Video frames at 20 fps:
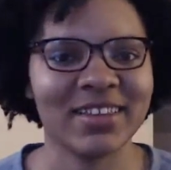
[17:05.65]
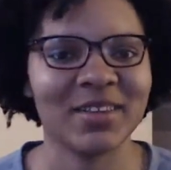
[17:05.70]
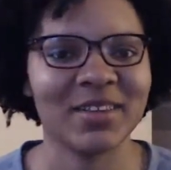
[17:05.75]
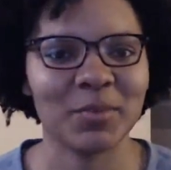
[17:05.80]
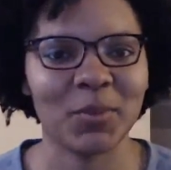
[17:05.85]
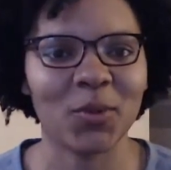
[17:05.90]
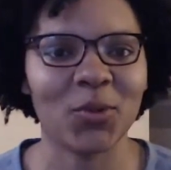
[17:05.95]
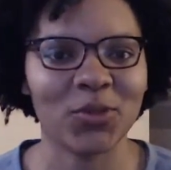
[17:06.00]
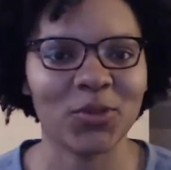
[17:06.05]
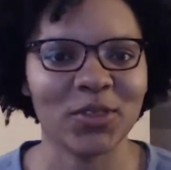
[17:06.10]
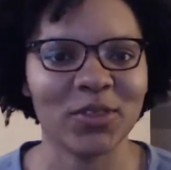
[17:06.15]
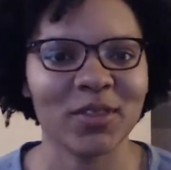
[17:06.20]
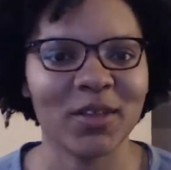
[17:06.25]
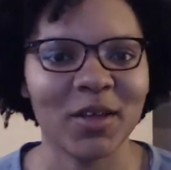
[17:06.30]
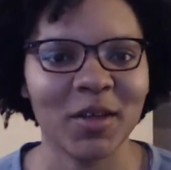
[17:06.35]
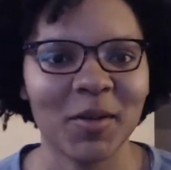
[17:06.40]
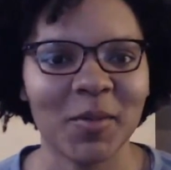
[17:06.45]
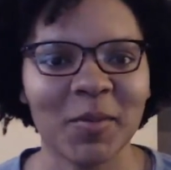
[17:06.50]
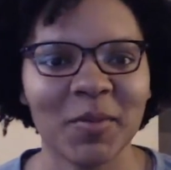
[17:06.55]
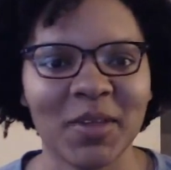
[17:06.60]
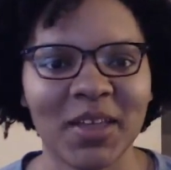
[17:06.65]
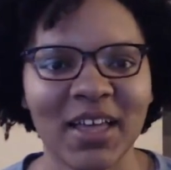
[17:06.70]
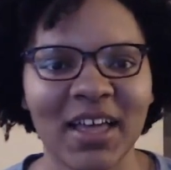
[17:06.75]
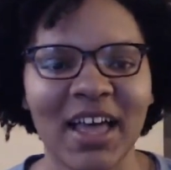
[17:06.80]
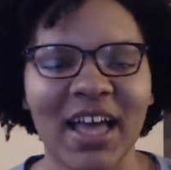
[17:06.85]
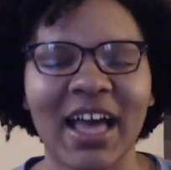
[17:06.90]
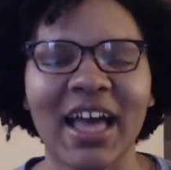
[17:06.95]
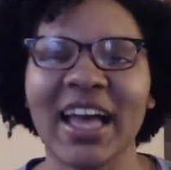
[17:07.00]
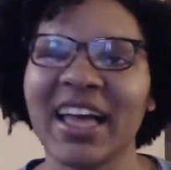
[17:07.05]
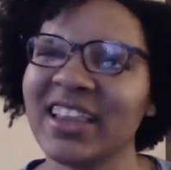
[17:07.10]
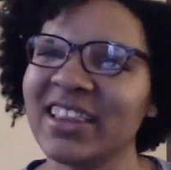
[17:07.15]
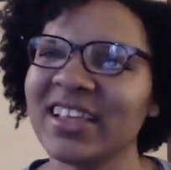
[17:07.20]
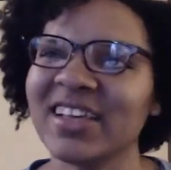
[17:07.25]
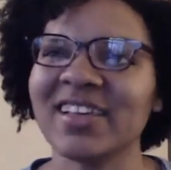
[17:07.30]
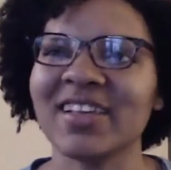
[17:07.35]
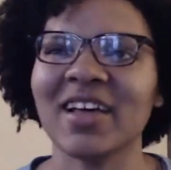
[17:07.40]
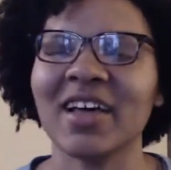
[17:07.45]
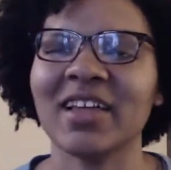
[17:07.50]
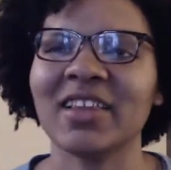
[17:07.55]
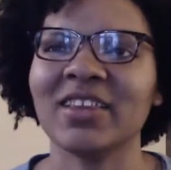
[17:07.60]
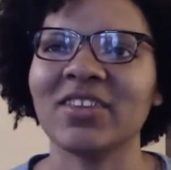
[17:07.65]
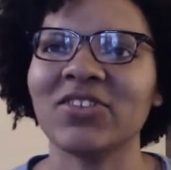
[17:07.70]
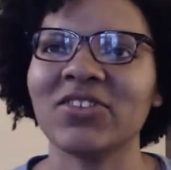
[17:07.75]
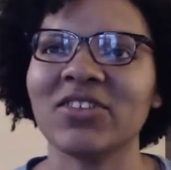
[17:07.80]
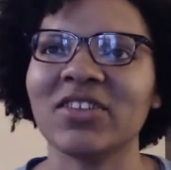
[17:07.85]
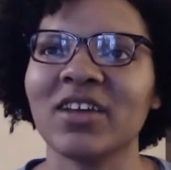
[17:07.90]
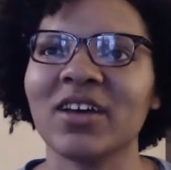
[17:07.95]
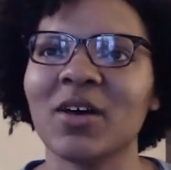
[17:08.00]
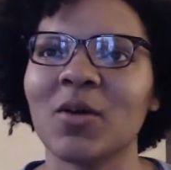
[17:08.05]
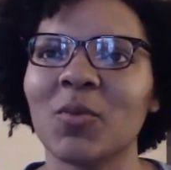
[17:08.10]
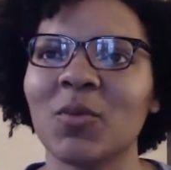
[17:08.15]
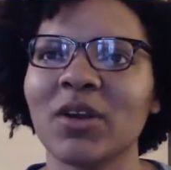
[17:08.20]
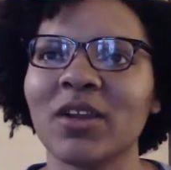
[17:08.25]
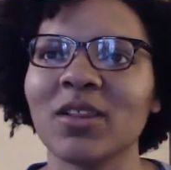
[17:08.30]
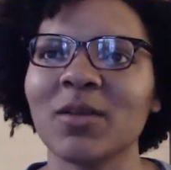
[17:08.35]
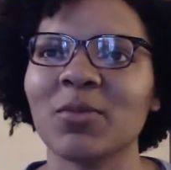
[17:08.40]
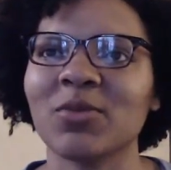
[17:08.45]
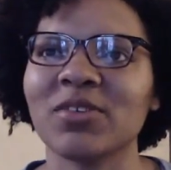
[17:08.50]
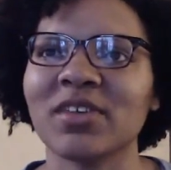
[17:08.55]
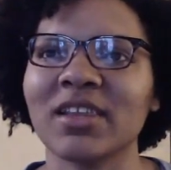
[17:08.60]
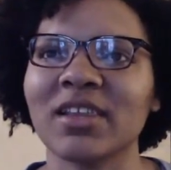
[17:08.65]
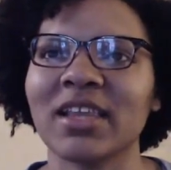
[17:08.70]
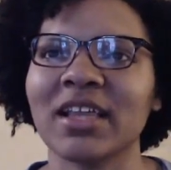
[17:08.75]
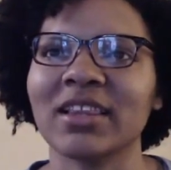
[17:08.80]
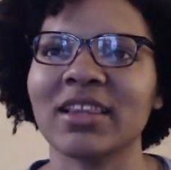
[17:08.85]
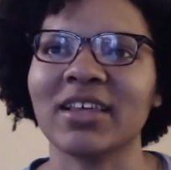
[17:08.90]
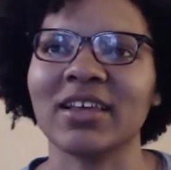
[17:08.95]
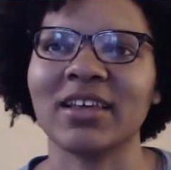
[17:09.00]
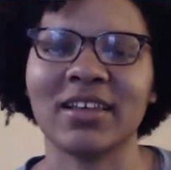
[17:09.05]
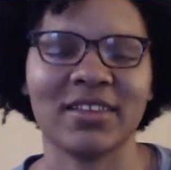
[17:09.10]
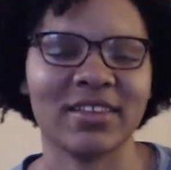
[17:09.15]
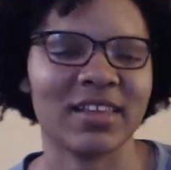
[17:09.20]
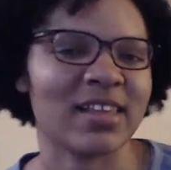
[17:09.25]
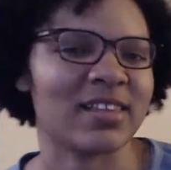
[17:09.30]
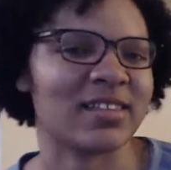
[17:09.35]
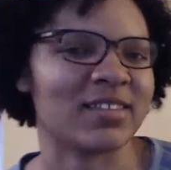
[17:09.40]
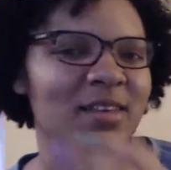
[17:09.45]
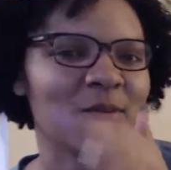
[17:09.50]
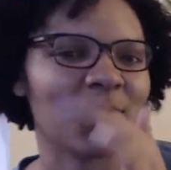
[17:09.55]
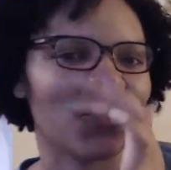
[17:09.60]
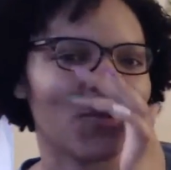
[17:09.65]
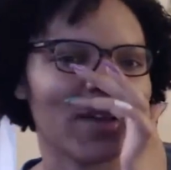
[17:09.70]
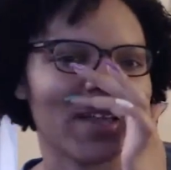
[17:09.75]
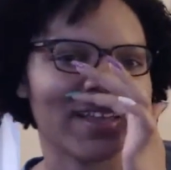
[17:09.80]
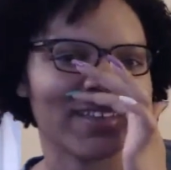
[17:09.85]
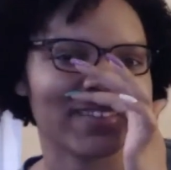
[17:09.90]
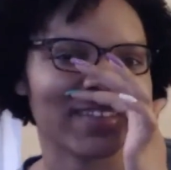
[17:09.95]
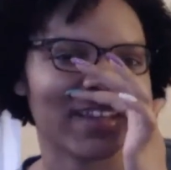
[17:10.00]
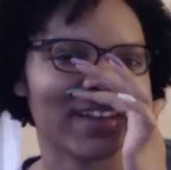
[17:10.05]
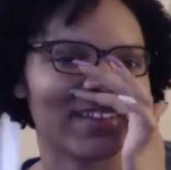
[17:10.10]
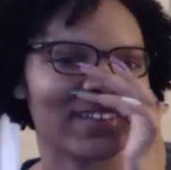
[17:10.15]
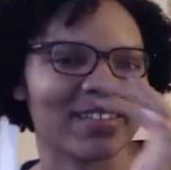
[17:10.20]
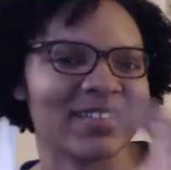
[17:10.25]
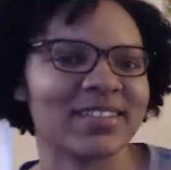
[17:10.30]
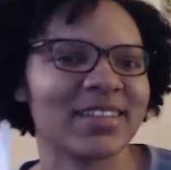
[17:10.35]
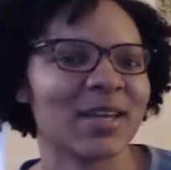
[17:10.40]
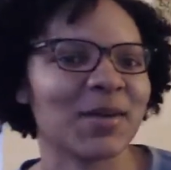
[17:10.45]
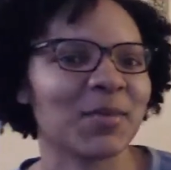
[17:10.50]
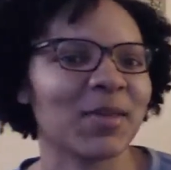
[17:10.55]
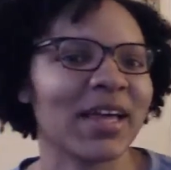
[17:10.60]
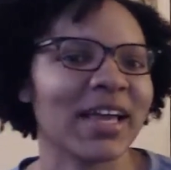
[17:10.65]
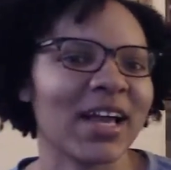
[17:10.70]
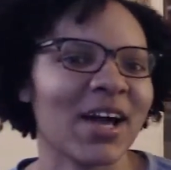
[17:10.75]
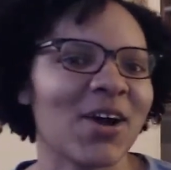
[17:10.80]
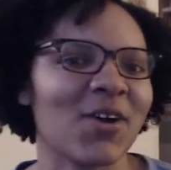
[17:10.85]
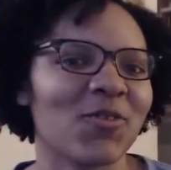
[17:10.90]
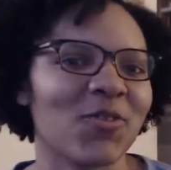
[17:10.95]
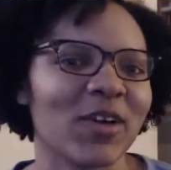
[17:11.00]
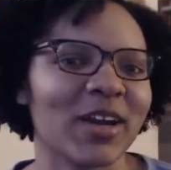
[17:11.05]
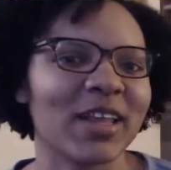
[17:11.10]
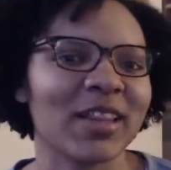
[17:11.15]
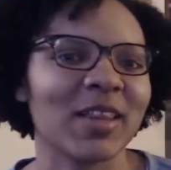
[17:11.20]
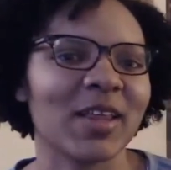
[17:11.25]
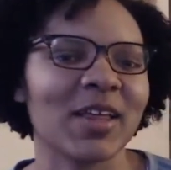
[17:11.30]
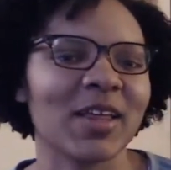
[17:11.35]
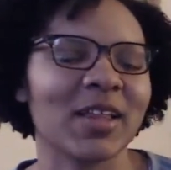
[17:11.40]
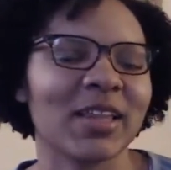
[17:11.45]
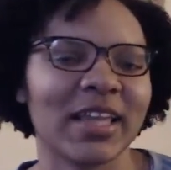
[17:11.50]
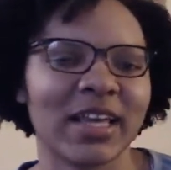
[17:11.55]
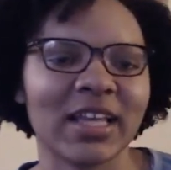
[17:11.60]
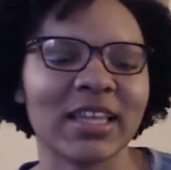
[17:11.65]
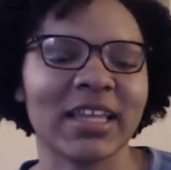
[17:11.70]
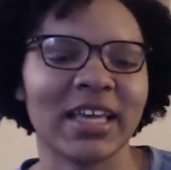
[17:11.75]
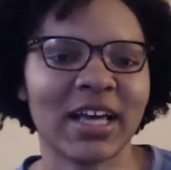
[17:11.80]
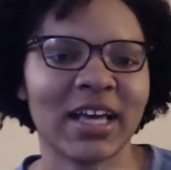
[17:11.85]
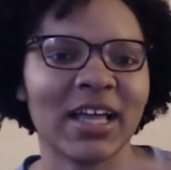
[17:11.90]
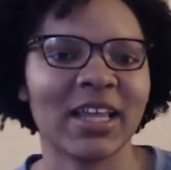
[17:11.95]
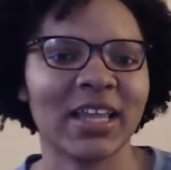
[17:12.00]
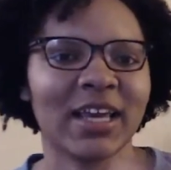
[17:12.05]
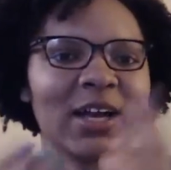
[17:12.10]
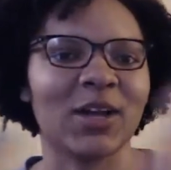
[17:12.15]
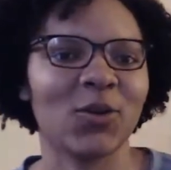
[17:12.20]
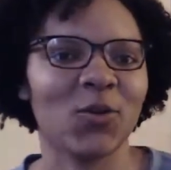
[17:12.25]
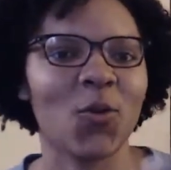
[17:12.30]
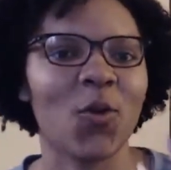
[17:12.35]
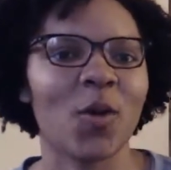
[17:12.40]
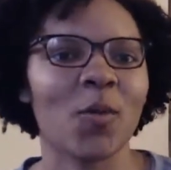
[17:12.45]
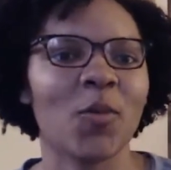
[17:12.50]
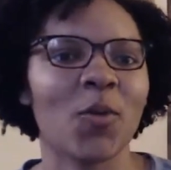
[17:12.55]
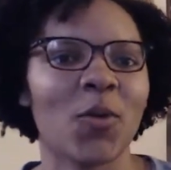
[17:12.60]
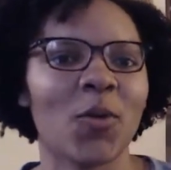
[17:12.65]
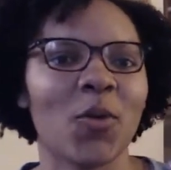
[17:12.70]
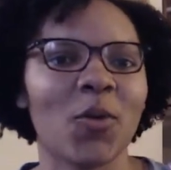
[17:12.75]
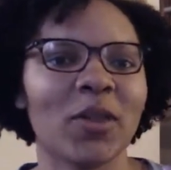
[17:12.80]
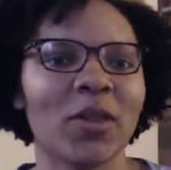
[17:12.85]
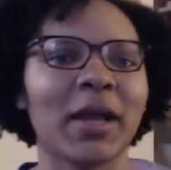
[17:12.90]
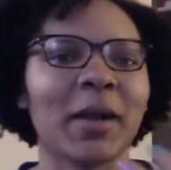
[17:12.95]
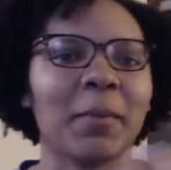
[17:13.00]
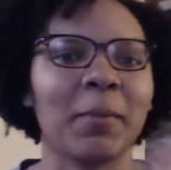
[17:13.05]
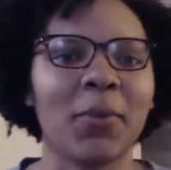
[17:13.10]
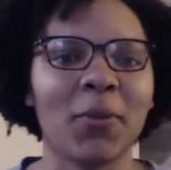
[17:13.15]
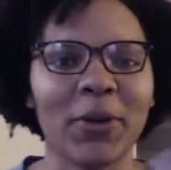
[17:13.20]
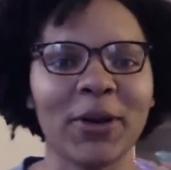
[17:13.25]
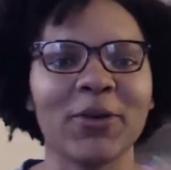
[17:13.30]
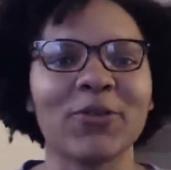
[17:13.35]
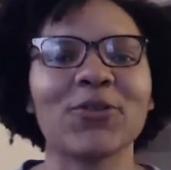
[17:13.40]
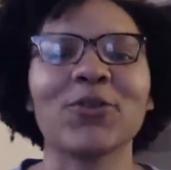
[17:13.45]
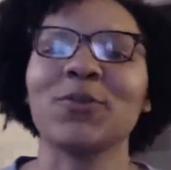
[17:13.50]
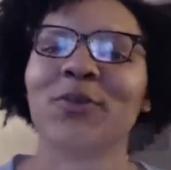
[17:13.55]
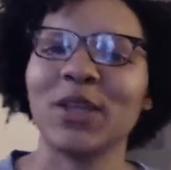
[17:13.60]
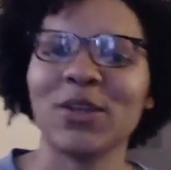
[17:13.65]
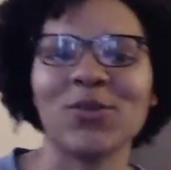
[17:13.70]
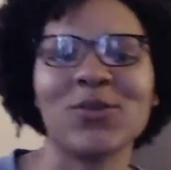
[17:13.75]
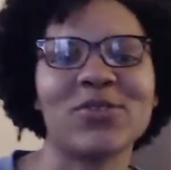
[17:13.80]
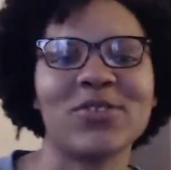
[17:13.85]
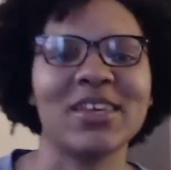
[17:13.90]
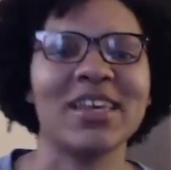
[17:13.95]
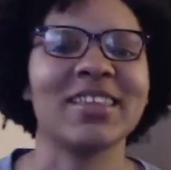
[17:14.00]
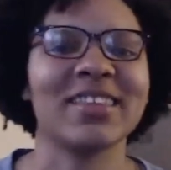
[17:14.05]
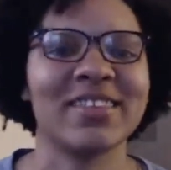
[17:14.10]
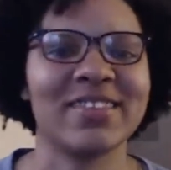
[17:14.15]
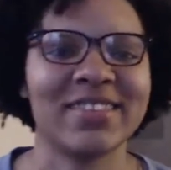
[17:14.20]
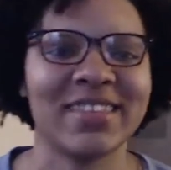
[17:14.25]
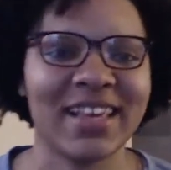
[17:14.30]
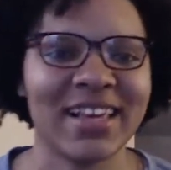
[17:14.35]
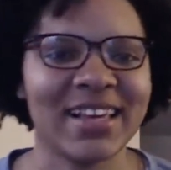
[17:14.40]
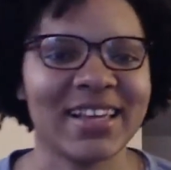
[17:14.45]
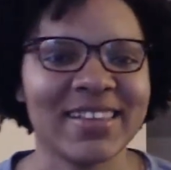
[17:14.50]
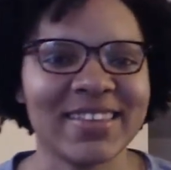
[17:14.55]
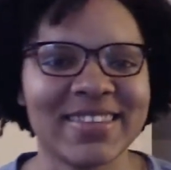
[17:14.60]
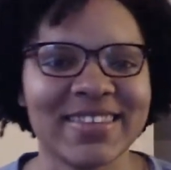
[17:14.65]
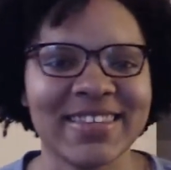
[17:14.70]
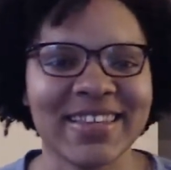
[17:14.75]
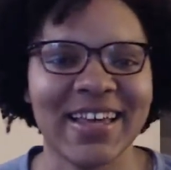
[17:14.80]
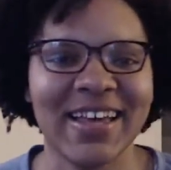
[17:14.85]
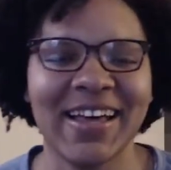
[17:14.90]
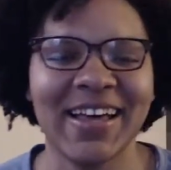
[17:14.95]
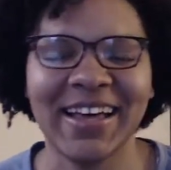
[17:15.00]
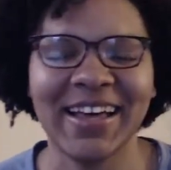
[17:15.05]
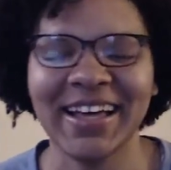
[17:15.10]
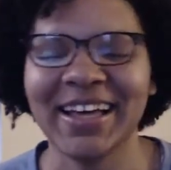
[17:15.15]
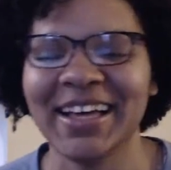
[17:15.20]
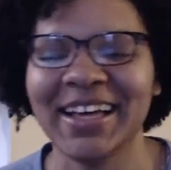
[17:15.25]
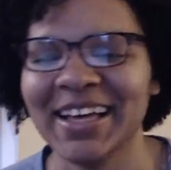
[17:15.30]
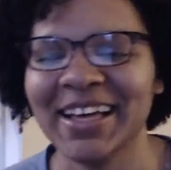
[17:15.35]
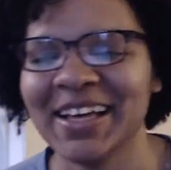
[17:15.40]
both of them, and one of them said that the Z Boys kind of just seem like a run of the like a normal like boy group that you see in the States. That